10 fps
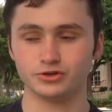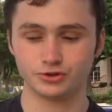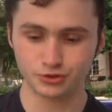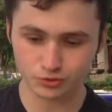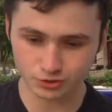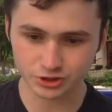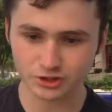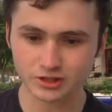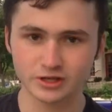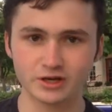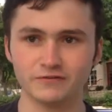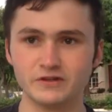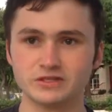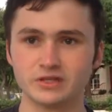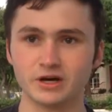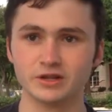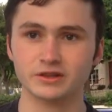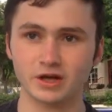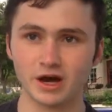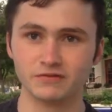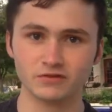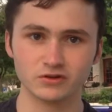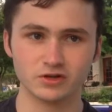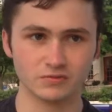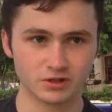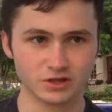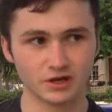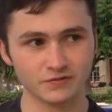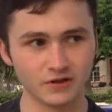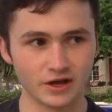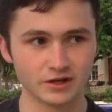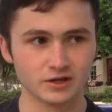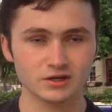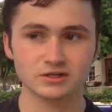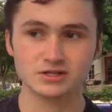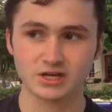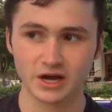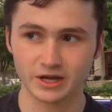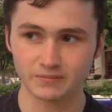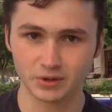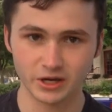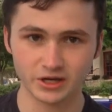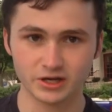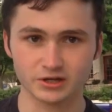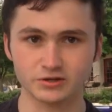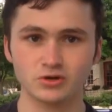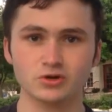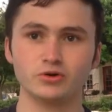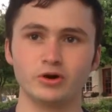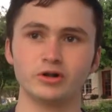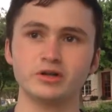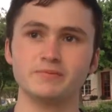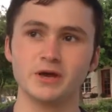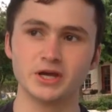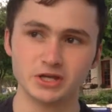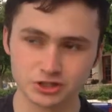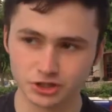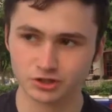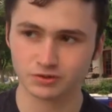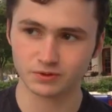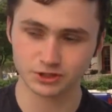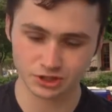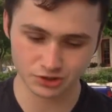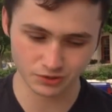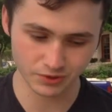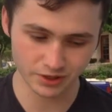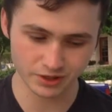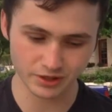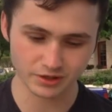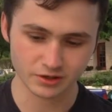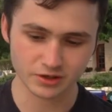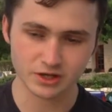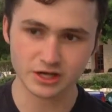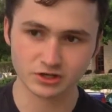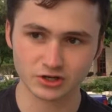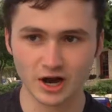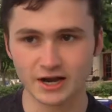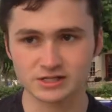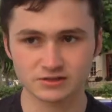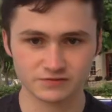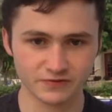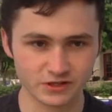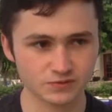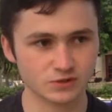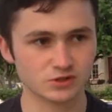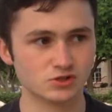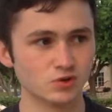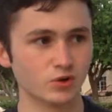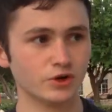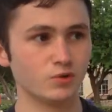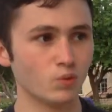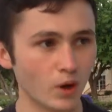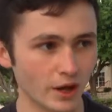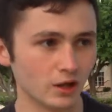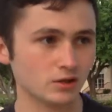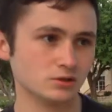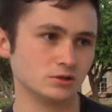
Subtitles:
usually if it's done thoughtfully and with enough like design planning and really making sure that what you're doing interacts and fits with the story well,